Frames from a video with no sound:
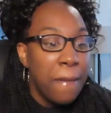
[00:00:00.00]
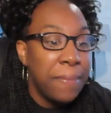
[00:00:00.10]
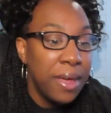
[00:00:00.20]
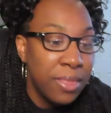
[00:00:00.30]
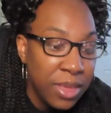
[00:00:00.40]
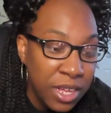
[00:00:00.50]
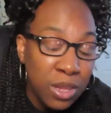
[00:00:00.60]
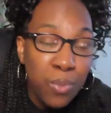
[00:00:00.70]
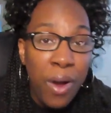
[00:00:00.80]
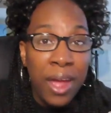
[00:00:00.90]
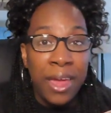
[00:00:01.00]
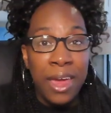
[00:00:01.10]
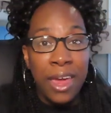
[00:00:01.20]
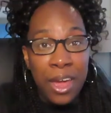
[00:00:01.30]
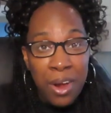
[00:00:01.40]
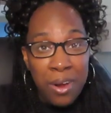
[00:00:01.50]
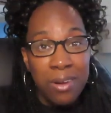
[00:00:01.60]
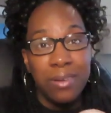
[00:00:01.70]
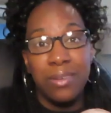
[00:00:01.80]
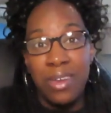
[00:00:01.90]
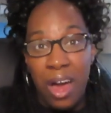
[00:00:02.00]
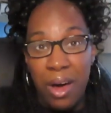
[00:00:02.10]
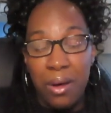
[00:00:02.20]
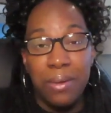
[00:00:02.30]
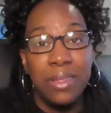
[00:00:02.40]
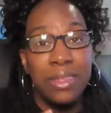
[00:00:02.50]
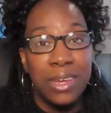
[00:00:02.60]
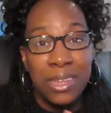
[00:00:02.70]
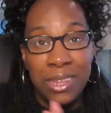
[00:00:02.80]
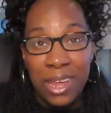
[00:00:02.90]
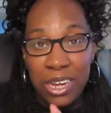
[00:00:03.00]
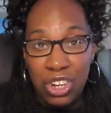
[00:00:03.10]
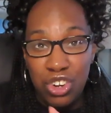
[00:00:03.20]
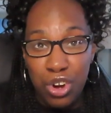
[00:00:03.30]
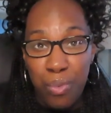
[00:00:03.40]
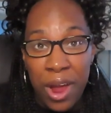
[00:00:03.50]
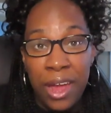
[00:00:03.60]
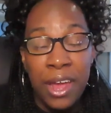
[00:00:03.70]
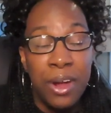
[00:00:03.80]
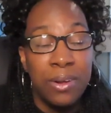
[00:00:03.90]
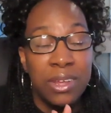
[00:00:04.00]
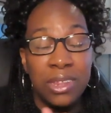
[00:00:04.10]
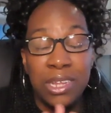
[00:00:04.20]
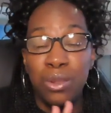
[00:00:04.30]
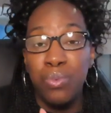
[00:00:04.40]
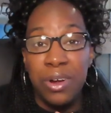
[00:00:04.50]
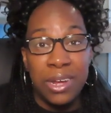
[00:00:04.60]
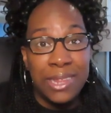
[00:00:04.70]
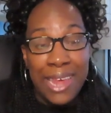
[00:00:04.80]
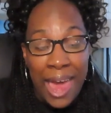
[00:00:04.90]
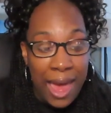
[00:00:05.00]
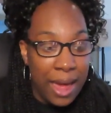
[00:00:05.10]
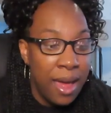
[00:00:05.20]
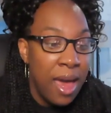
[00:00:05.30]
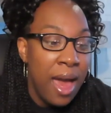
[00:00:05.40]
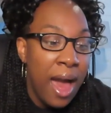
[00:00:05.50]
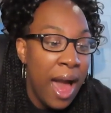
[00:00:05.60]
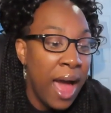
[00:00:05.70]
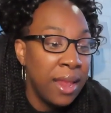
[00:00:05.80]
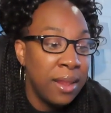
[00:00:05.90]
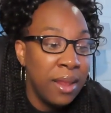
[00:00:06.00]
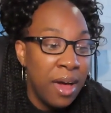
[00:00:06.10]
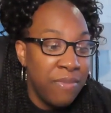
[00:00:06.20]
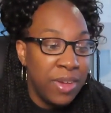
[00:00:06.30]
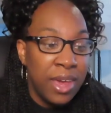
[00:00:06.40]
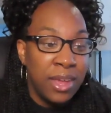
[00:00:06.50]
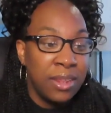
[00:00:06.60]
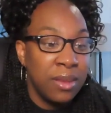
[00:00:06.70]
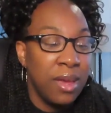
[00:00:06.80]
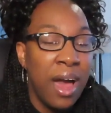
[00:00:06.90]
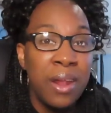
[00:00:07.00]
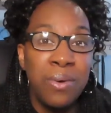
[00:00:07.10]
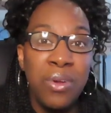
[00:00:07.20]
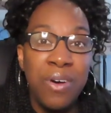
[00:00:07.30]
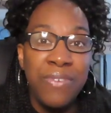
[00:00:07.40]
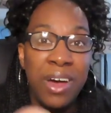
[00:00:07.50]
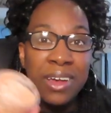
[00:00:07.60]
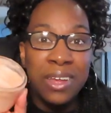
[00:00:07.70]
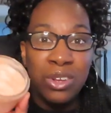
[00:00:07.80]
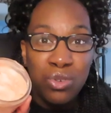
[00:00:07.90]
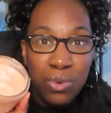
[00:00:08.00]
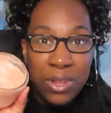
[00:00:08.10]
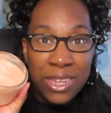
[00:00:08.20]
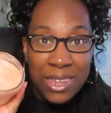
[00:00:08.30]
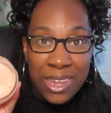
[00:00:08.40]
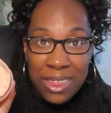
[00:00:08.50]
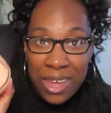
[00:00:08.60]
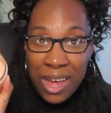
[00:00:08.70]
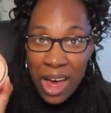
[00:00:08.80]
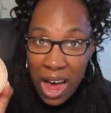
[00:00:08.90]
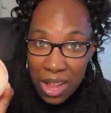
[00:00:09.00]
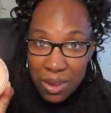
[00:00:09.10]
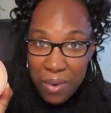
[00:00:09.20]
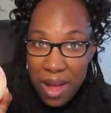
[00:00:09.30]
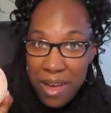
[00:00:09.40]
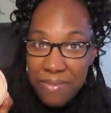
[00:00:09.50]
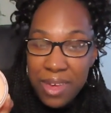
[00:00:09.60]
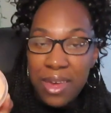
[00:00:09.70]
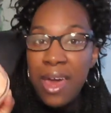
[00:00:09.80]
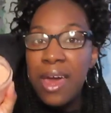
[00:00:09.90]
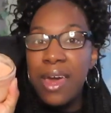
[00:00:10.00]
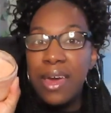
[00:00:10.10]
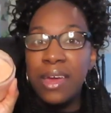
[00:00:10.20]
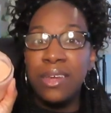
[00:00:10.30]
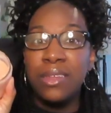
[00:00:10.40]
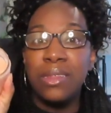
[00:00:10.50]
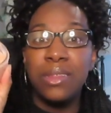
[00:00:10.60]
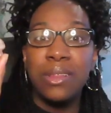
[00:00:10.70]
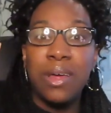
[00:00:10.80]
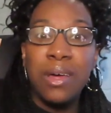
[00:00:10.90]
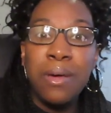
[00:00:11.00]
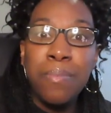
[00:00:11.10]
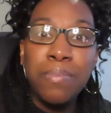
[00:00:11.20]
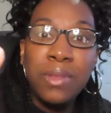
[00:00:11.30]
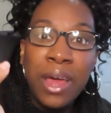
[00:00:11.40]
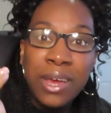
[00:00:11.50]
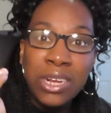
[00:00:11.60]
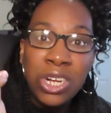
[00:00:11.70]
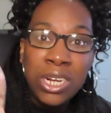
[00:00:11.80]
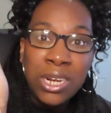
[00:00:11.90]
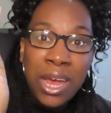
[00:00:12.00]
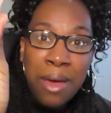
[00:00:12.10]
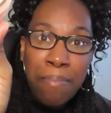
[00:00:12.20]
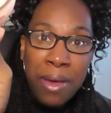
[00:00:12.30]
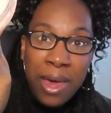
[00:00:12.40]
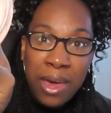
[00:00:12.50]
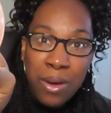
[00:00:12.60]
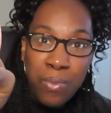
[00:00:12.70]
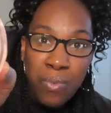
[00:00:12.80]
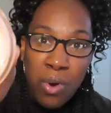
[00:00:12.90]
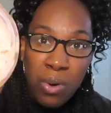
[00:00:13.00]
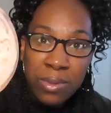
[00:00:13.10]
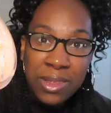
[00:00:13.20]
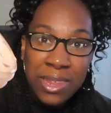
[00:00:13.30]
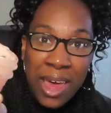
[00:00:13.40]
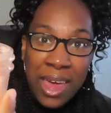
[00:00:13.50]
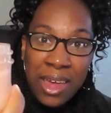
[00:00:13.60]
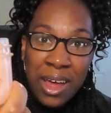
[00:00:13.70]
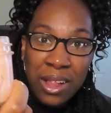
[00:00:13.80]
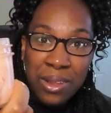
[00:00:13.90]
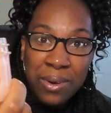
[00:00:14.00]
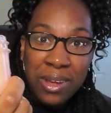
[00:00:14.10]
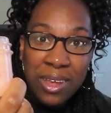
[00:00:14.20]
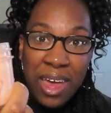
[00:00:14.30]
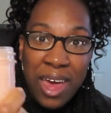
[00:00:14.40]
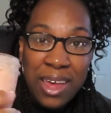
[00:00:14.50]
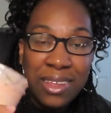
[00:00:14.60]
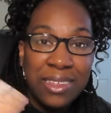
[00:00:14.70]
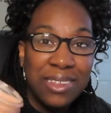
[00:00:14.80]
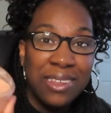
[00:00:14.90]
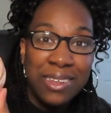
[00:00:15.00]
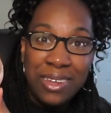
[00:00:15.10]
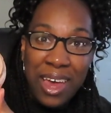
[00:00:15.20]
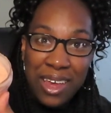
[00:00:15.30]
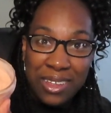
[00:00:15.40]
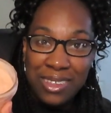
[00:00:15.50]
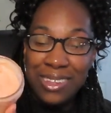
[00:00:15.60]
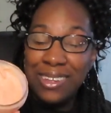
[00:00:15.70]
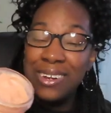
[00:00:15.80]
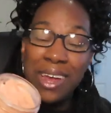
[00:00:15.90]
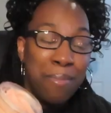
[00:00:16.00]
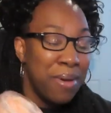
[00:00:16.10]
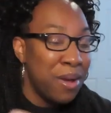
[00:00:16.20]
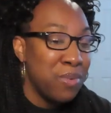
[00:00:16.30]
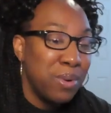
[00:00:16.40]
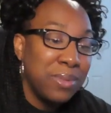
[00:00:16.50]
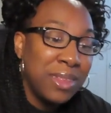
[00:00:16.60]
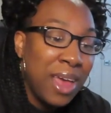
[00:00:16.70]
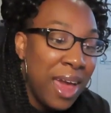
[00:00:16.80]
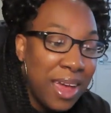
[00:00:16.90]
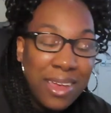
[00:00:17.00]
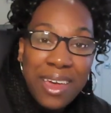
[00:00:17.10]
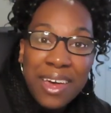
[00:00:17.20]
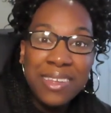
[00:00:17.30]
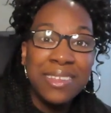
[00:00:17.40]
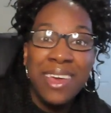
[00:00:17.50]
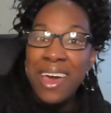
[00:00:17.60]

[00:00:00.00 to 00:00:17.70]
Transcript: But this right here, y'all, this texture right here, this is where it's at. I love it, and I don't know if y'all can truly see the color of it. It is a like a champagne rosé color. Yes, yes, champagne rosé, yes.